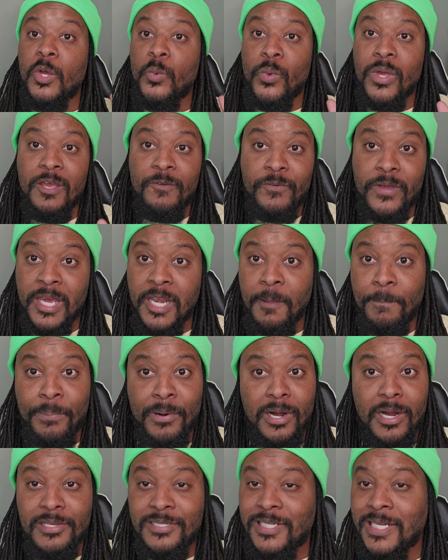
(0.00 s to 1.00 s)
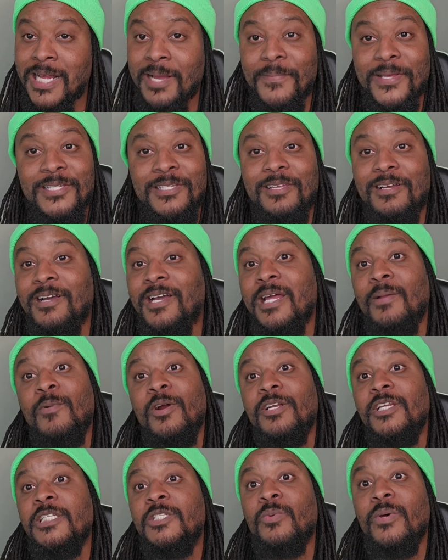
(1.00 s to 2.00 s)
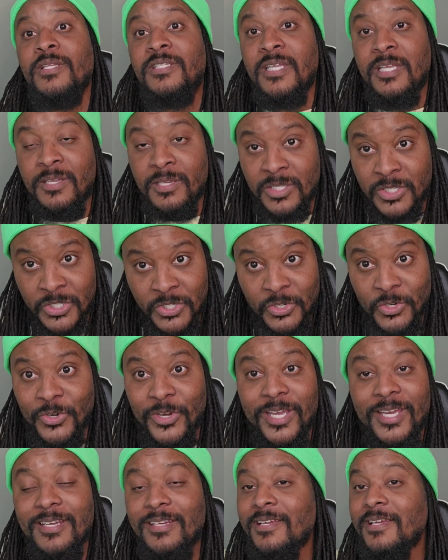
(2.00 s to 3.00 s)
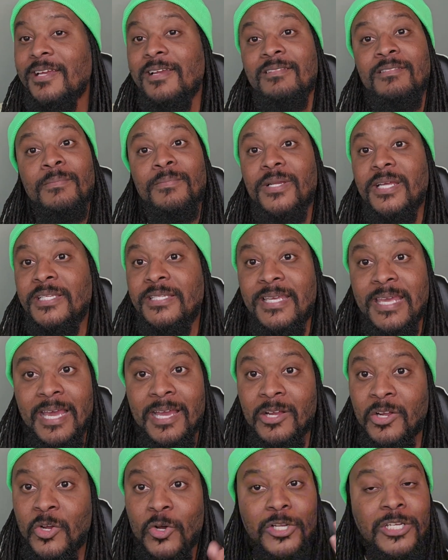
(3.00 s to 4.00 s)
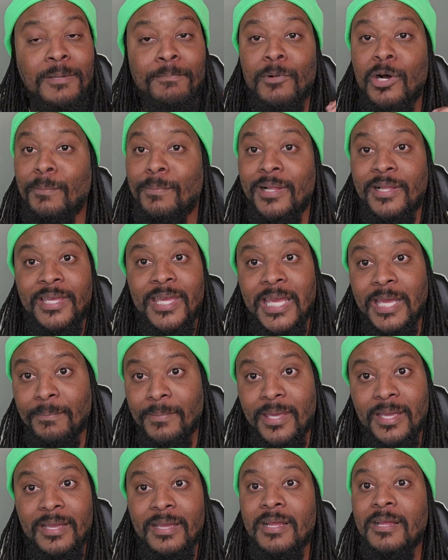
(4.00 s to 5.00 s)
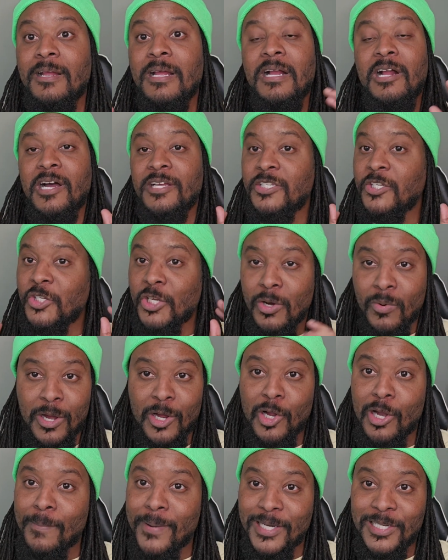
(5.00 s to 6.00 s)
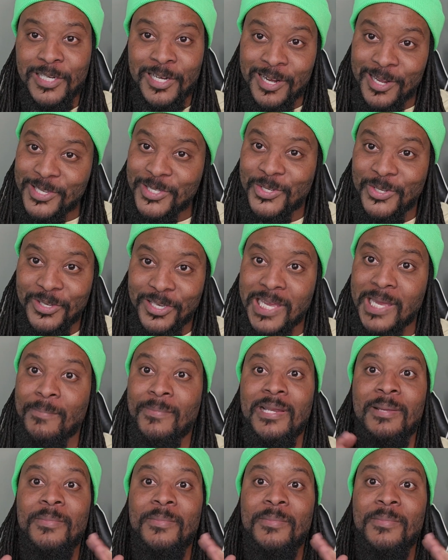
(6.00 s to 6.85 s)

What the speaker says: to wait for any parts to come in stock anymore, just want to say, screw it, let me just go to mobile gaming, because I don't want to go back to console gaming.